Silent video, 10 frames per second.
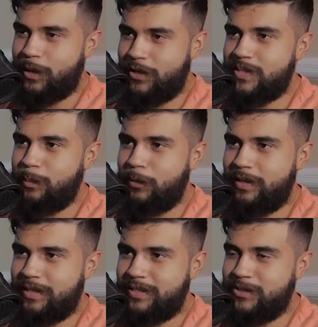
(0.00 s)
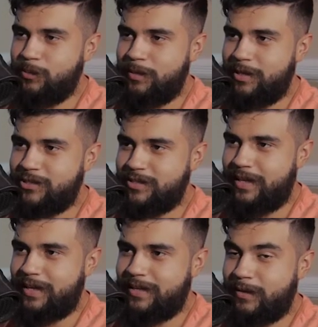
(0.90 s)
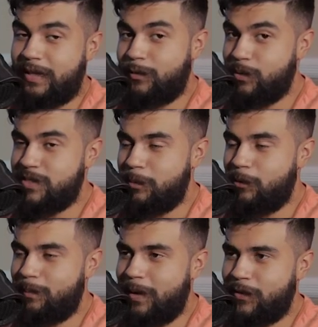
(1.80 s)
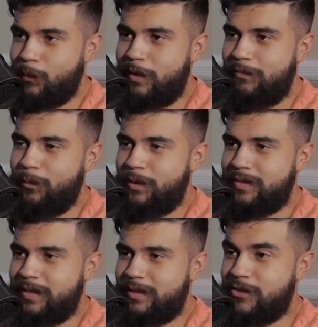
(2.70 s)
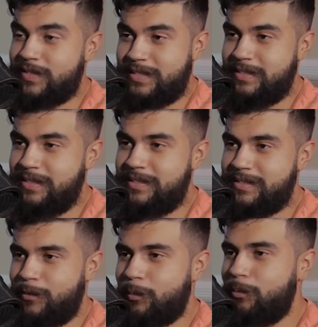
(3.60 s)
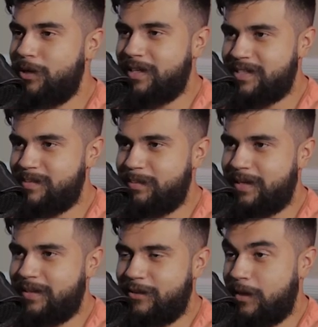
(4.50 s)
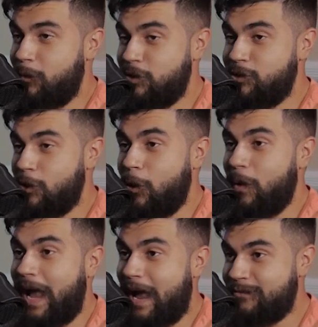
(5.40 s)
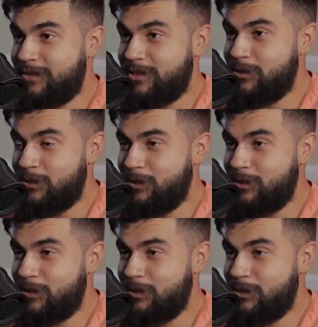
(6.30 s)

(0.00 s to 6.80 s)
without spoiling it too much, like like we spoke about the 1v1 thing, there's ideas that we're putting into play there that we yeah. don't have to and